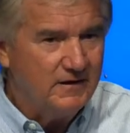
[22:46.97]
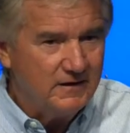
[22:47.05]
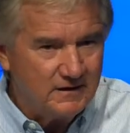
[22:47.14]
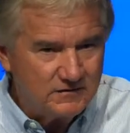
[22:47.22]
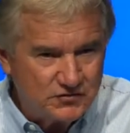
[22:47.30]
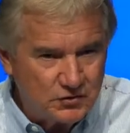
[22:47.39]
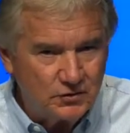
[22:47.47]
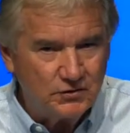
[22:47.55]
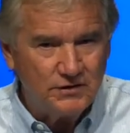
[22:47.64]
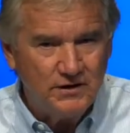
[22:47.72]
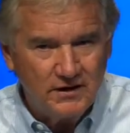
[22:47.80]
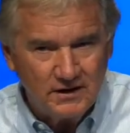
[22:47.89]
and
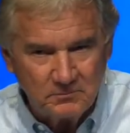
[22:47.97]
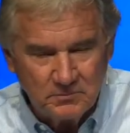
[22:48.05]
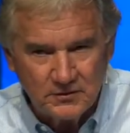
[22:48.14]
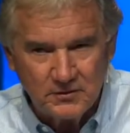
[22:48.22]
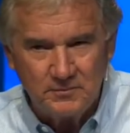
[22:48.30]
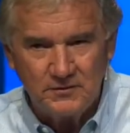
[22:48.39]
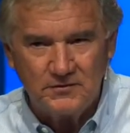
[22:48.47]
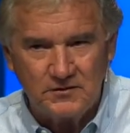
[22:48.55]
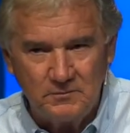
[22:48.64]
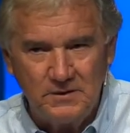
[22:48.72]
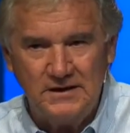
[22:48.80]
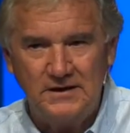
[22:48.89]
joy and purpose
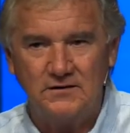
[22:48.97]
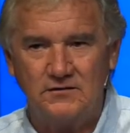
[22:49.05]
and meaning